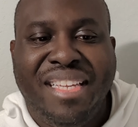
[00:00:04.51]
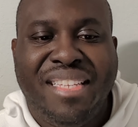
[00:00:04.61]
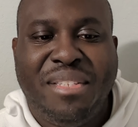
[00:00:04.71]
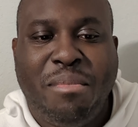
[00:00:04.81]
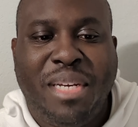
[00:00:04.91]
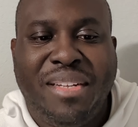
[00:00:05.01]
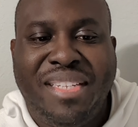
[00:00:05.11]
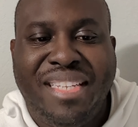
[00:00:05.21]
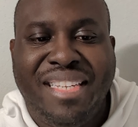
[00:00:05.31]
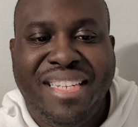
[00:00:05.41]
is
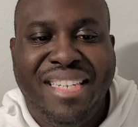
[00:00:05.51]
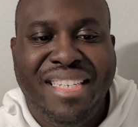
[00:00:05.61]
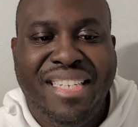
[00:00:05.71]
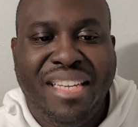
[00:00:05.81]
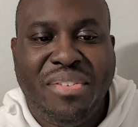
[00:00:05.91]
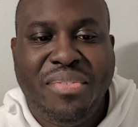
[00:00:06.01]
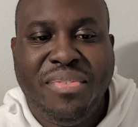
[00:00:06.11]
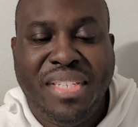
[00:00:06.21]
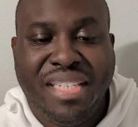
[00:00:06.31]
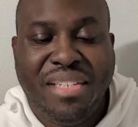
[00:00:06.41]
about
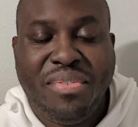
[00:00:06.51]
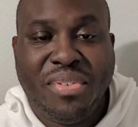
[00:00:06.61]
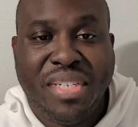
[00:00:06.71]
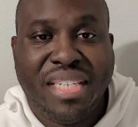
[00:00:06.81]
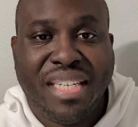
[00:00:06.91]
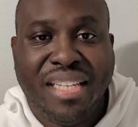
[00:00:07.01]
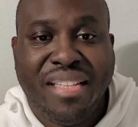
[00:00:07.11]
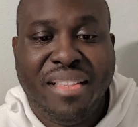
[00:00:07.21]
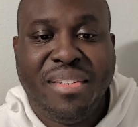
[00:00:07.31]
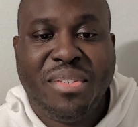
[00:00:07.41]
delivering
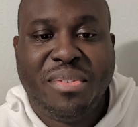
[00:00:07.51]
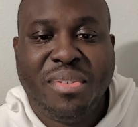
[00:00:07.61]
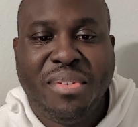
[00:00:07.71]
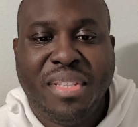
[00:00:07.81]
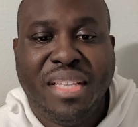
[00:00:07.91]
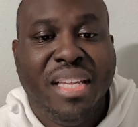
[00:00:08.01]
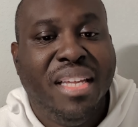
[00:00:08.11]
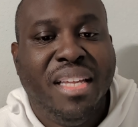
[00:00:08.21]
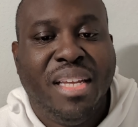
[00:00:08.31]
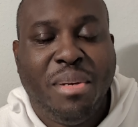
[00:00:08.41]
the truth
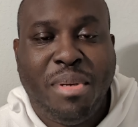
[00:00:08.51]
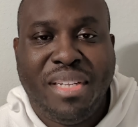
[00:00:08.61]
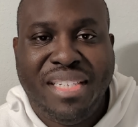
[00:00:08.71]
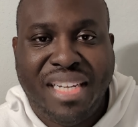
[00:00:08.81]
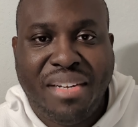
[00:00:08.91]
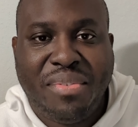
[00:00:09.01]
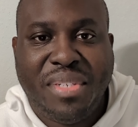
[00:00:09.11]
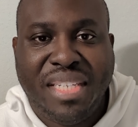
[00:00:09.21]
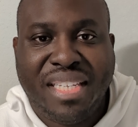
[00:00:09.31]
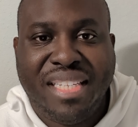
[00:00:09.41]
about
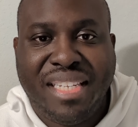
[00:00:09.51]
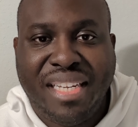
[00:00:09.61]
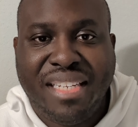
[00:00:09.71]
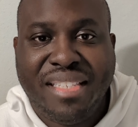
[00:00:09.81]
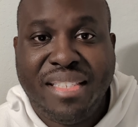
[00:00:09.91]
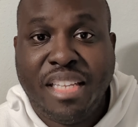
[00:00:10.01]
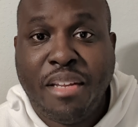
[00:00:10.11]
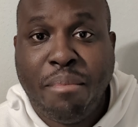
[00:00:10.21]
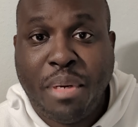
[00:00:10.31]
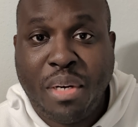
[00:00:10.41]
diverticulitis
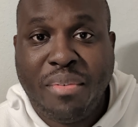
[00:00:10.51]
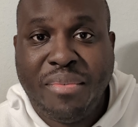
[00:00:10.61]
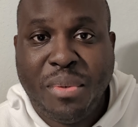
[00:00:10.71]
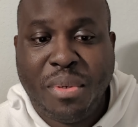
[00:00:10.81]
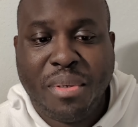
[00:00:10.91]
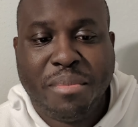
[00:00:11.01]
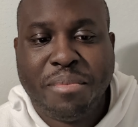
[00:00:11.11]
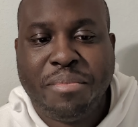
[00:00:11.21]
part 4.